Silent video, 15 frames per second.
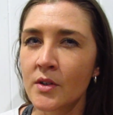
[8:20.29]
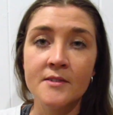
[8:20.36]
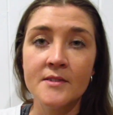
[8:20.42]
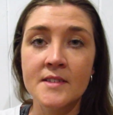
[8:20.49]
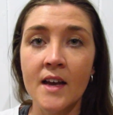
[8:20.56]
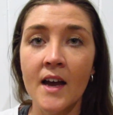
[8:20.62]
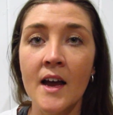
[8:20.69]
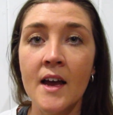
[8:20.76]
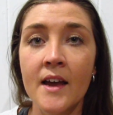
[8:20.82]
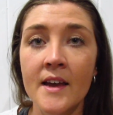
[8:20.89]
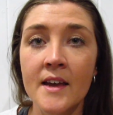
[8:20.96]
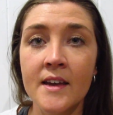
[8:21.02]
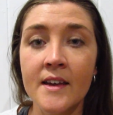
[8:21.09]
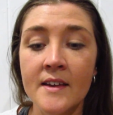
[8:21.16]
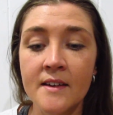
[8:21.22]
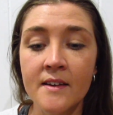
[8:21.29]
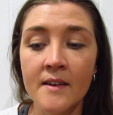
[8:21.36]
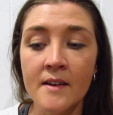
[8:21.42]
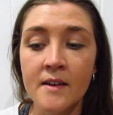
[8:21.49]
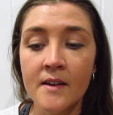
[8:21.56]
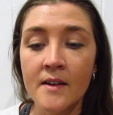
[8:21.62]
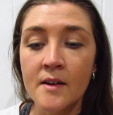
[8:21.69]
There was a
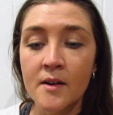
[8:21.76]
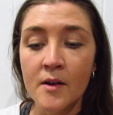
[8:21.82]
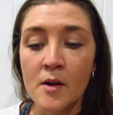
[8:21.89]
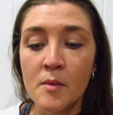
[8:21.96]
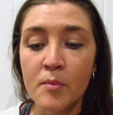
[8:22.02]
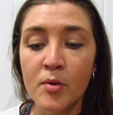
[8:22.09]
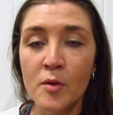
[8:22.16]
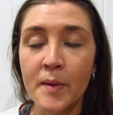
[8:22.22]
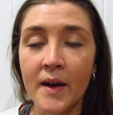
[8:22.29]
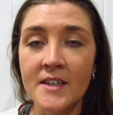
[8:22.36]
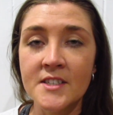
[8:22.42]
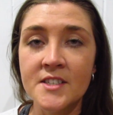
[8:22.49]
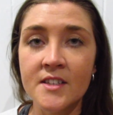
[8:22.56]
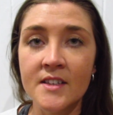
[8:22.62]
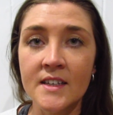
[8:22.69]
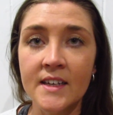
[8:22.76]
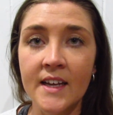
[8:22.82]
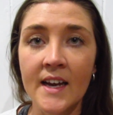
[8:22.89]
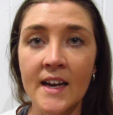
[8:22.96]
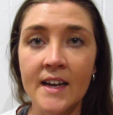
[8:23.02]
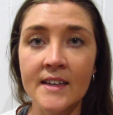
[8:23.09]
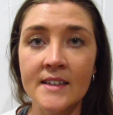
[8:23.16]
poor patient that
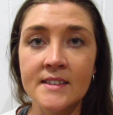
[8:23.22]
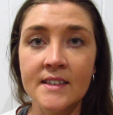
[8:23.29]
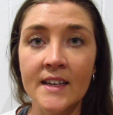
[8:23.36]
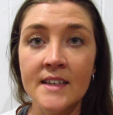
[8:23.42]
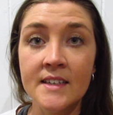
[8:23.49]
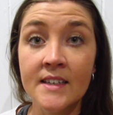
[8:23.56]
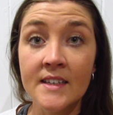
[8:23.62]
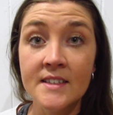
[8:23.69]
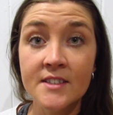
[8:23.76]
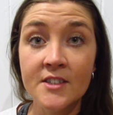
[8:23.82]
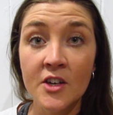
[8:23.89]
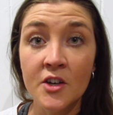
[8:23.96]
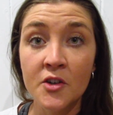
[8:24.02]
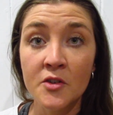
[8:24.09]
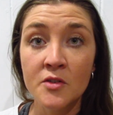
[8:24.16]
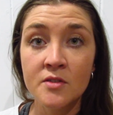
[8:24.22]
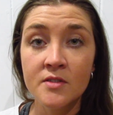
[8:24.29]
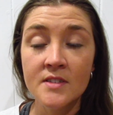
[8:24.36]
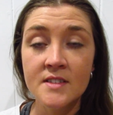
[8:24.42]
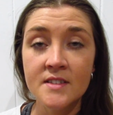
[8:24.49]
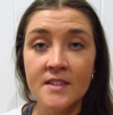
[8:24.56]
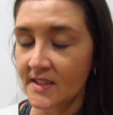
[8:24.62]
had kidney
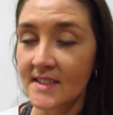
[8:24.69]
stones,